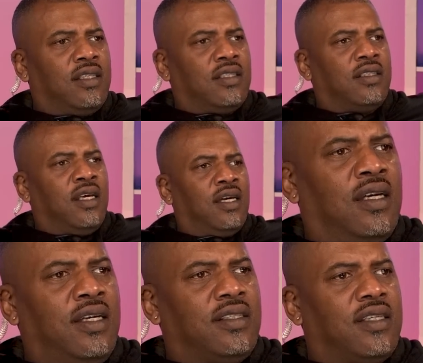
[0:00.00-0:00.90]
this
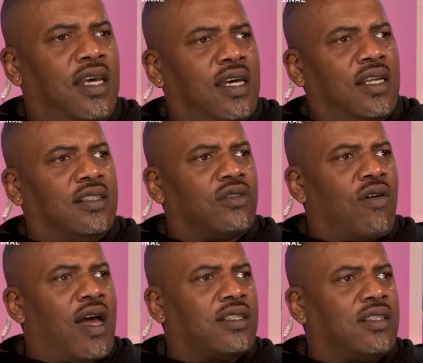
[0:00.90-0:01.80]
He ticking and
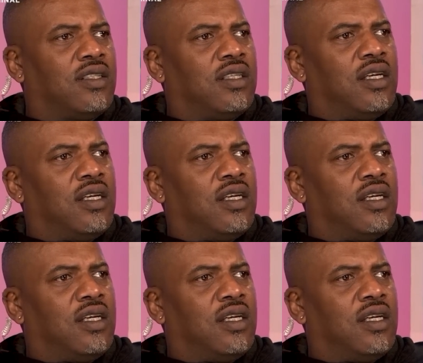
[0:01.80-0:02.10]
scratching it.